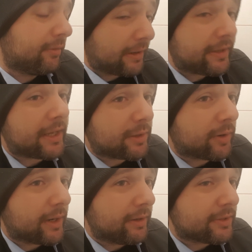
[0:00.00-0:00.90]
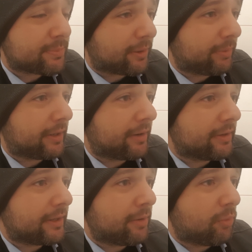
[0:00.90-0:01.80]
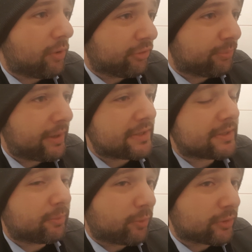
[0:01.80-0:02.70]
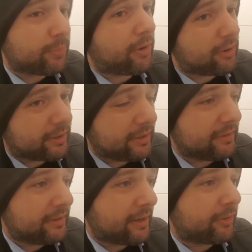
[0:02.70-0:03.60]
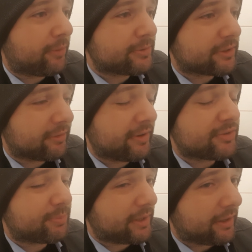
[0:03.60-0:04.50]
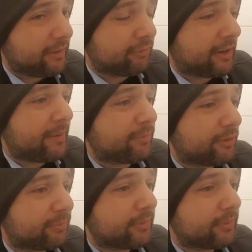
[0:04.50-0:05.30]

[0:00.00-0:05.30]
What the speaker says: jQuery's popularity was partly the adoption of SBA frameworks,